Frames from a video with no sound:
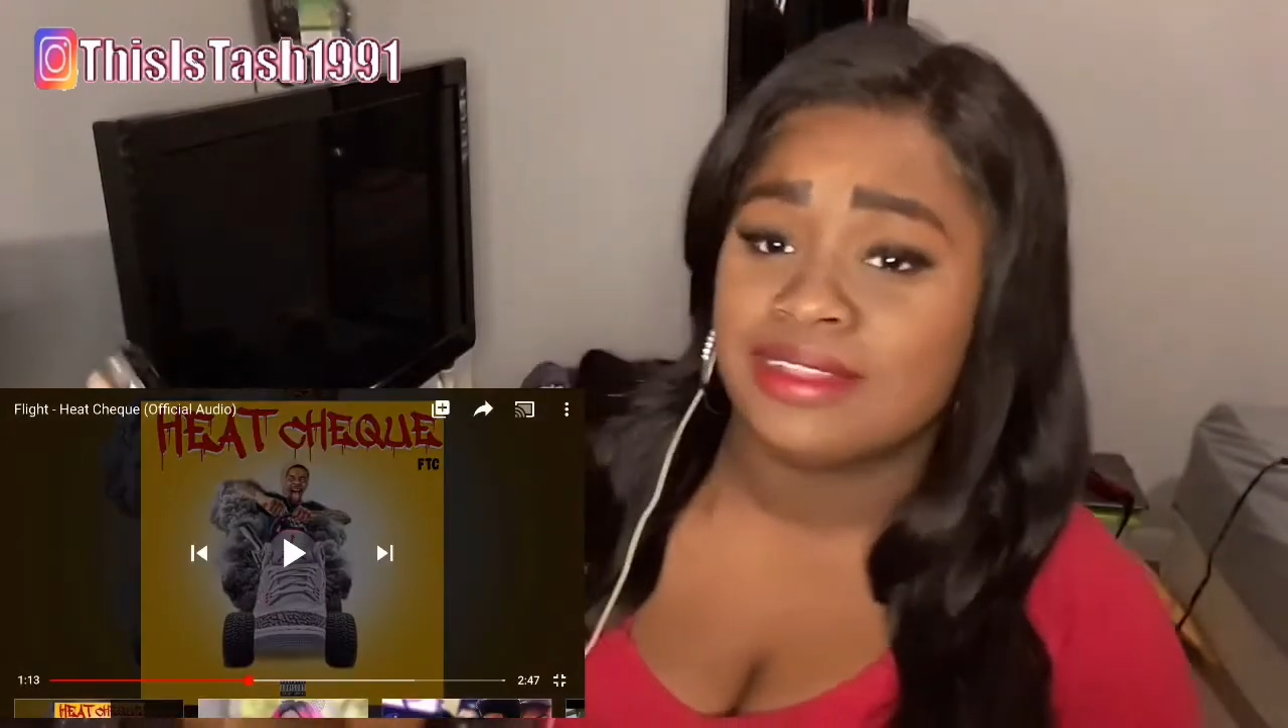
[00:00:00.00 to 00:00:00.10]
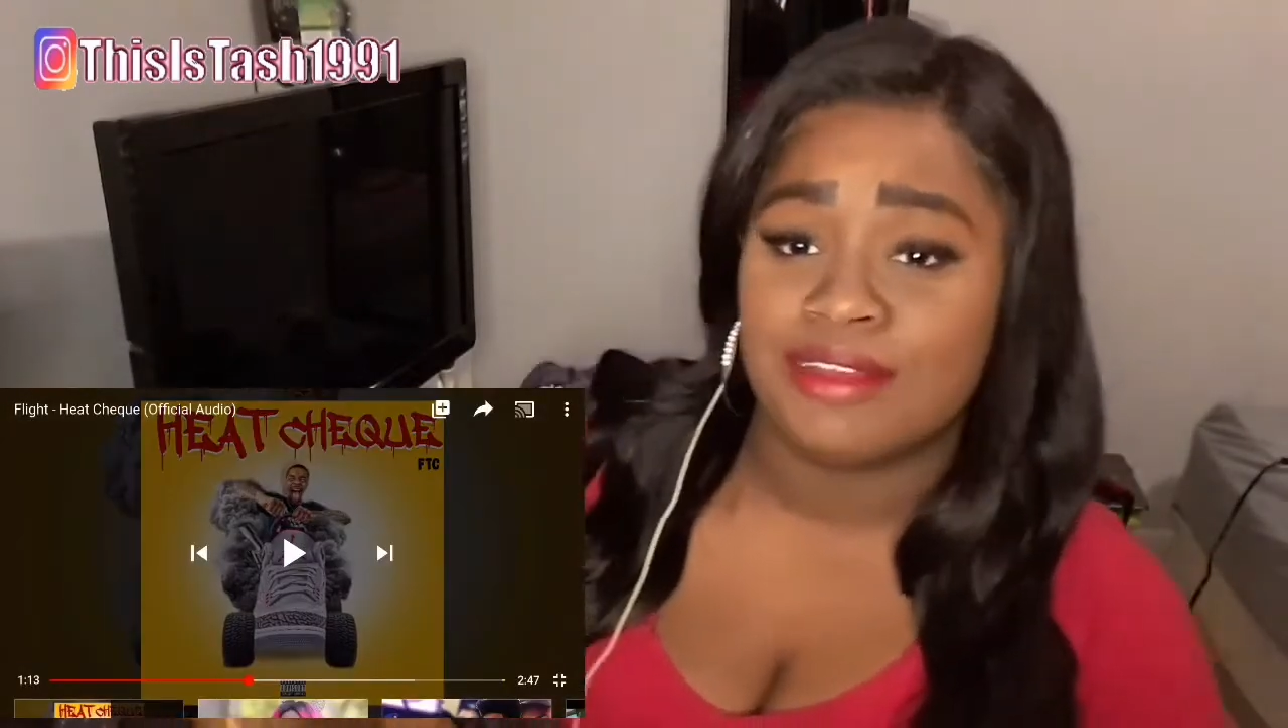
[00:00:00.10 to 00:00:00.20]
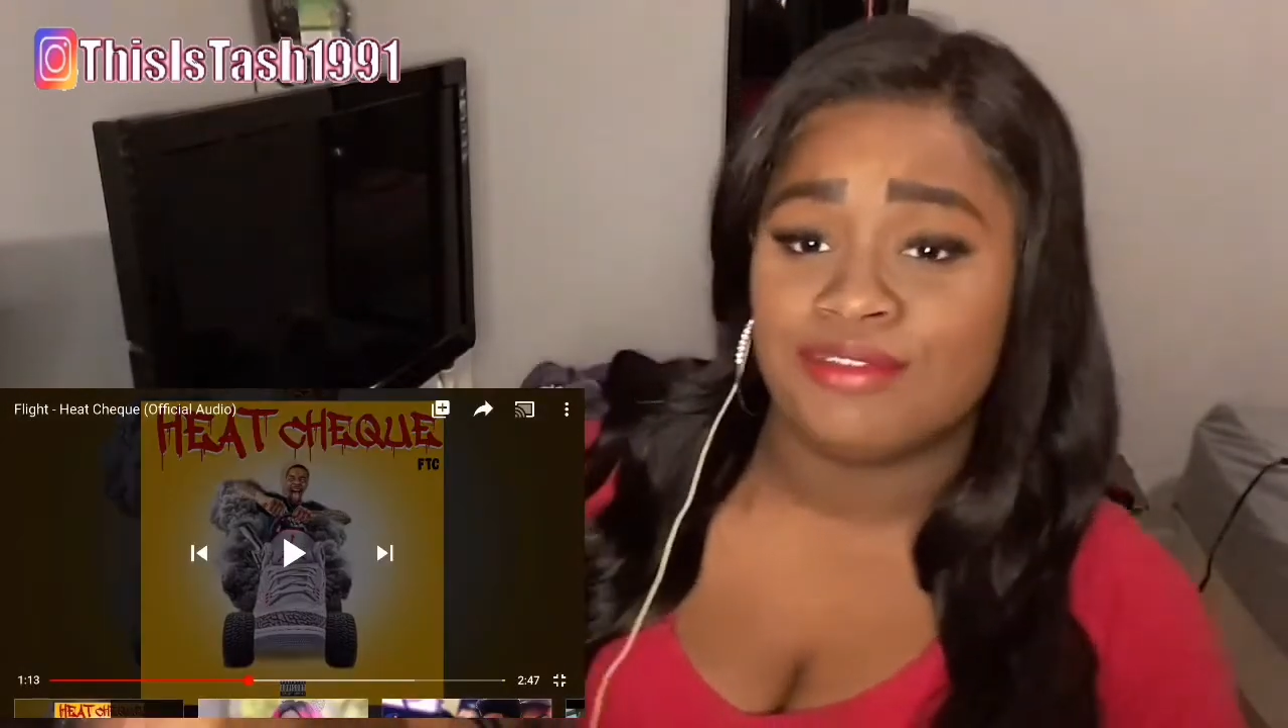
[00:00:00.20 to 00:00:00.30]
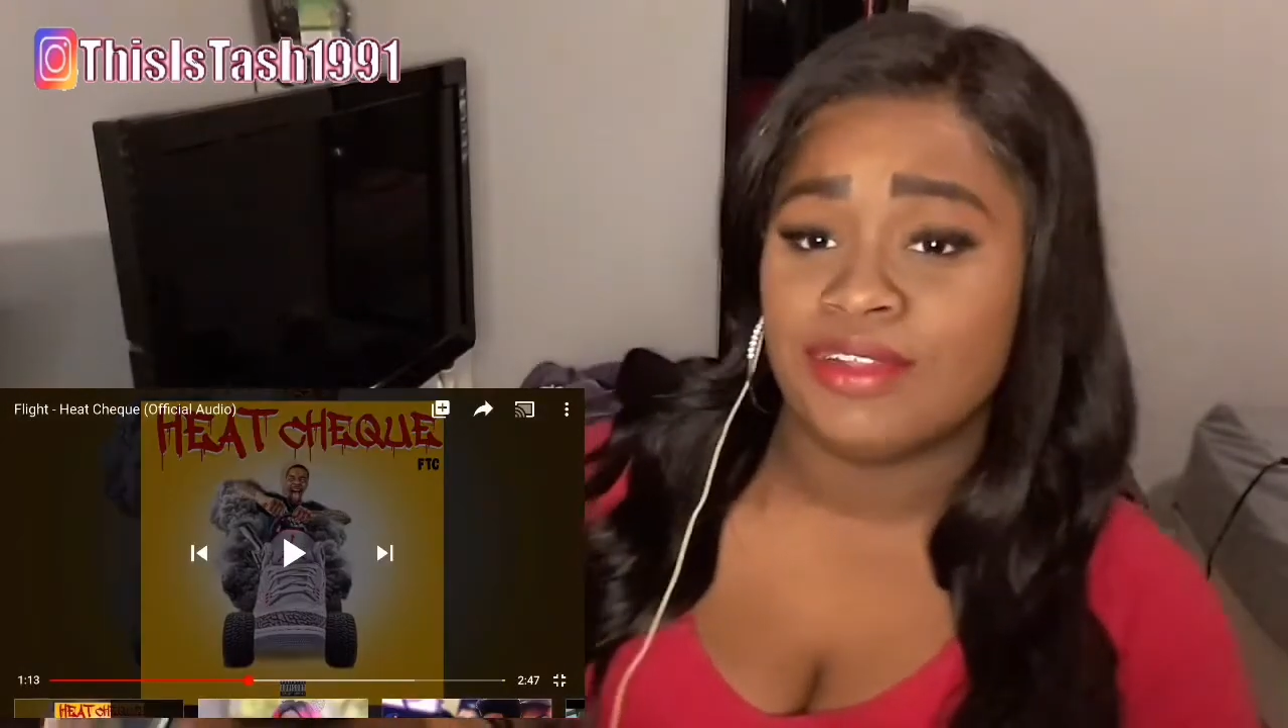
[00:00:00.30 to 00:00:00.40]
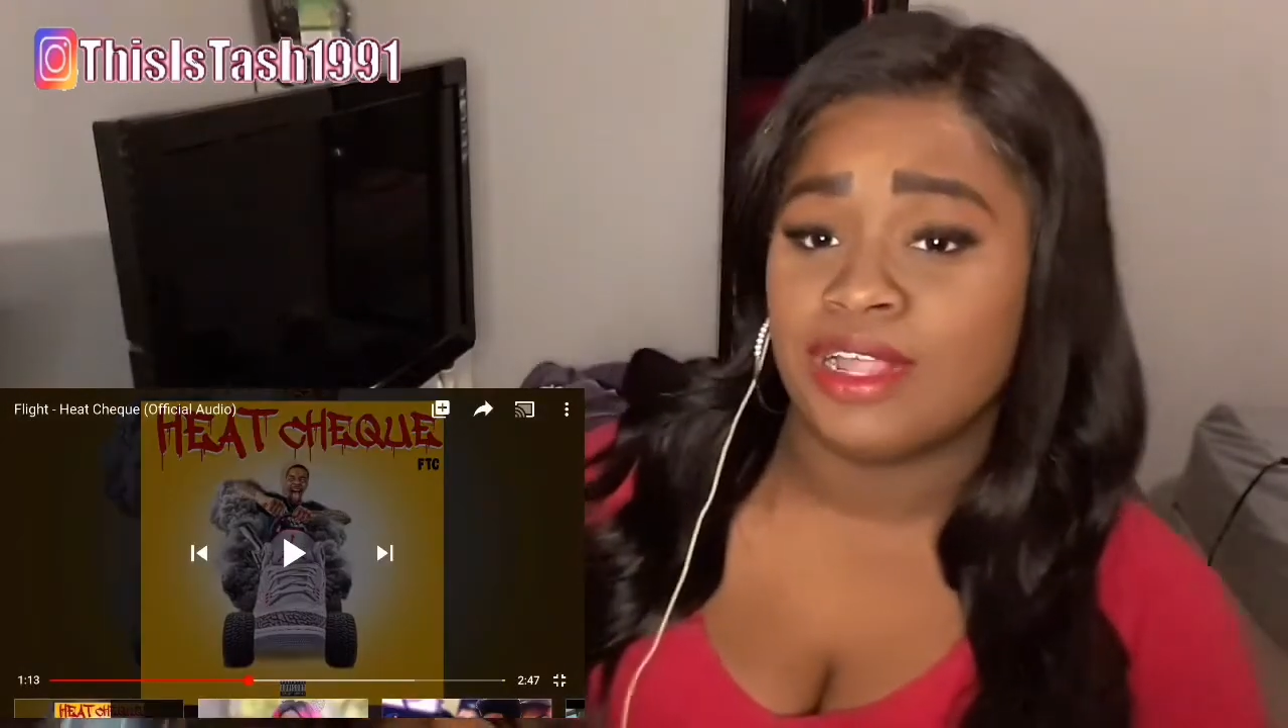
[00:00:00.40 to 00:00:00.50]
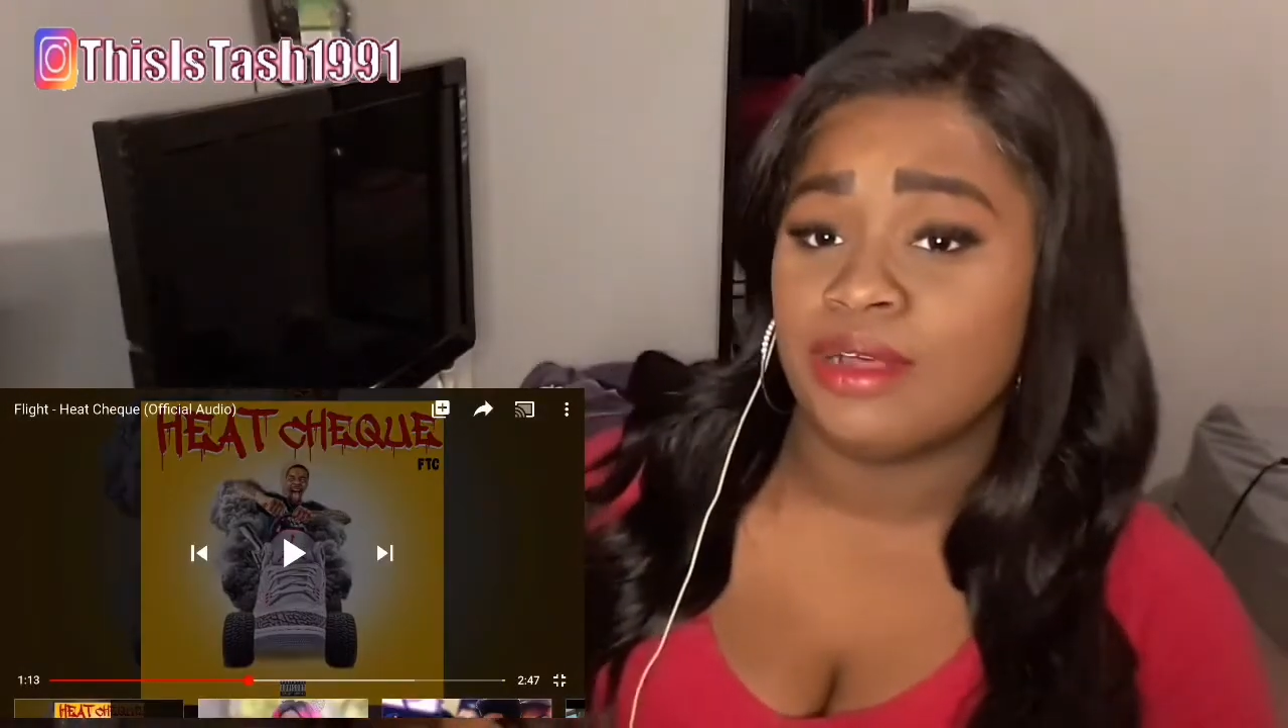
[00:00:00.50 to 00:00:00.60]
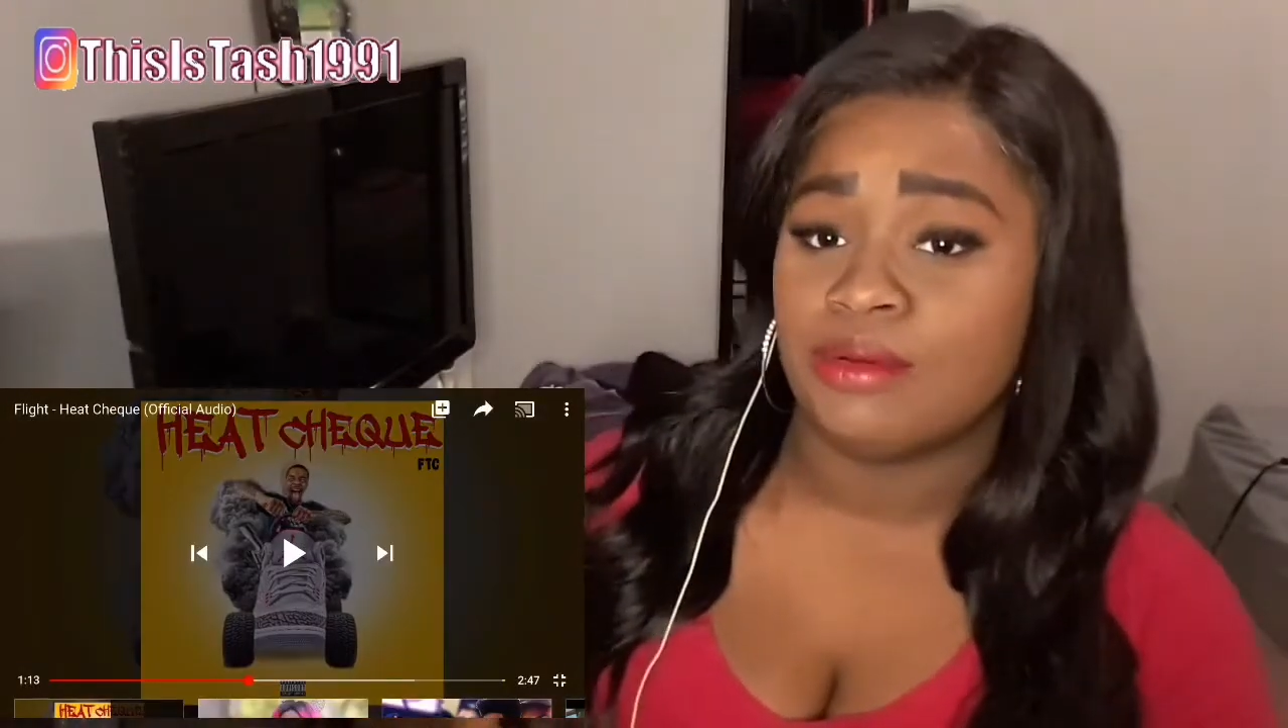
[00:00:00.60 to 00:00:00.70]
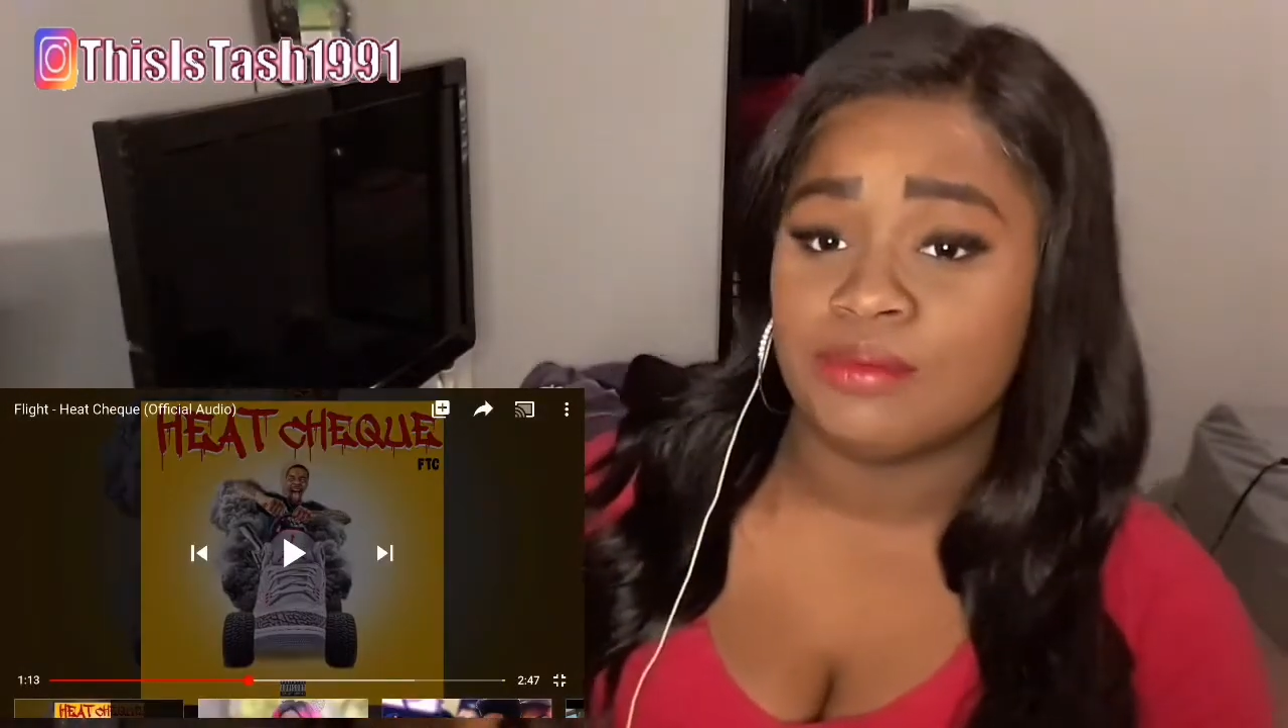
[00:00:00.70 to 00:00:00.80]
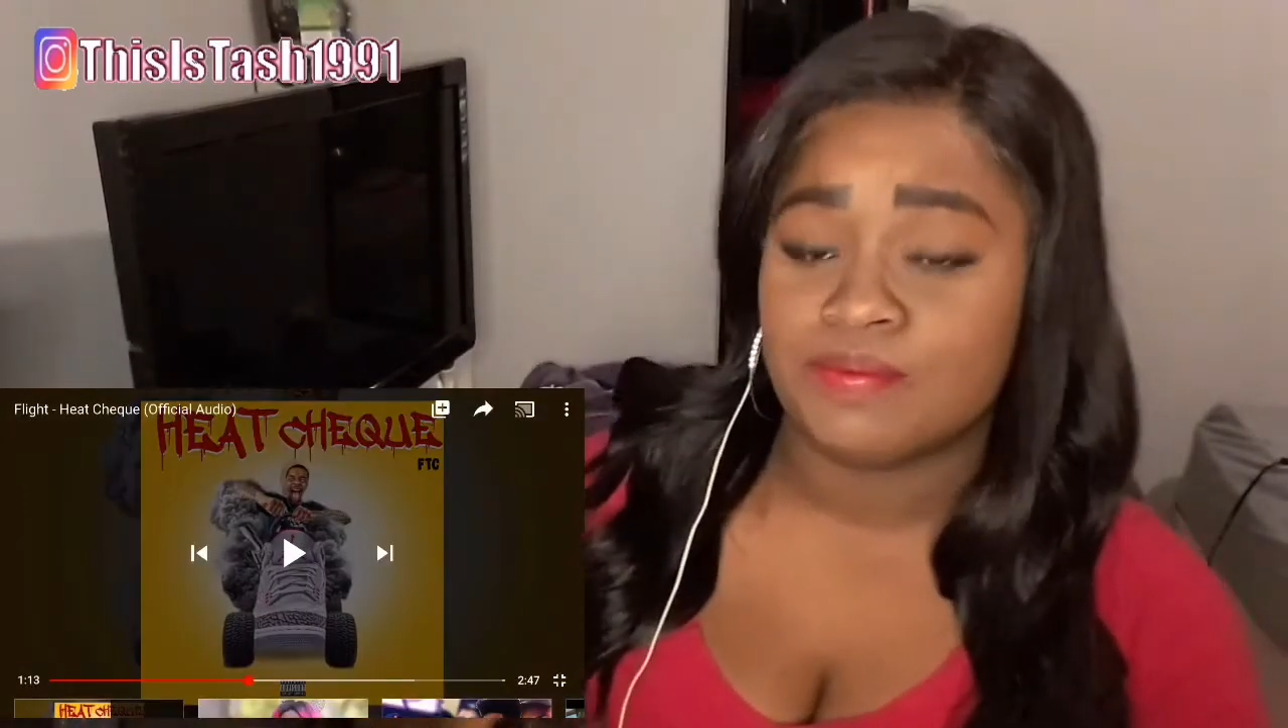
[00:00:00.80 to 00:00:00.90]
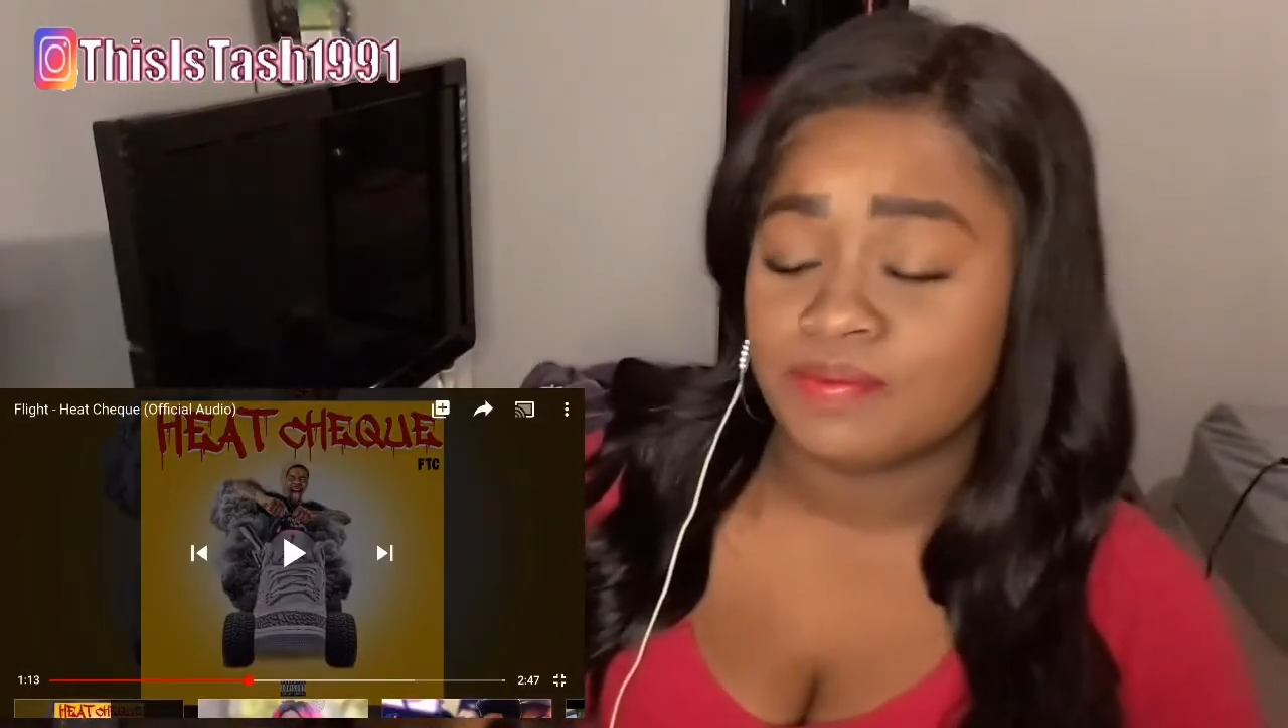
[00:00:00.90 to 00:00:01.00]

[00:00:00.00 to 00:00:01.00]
that flow.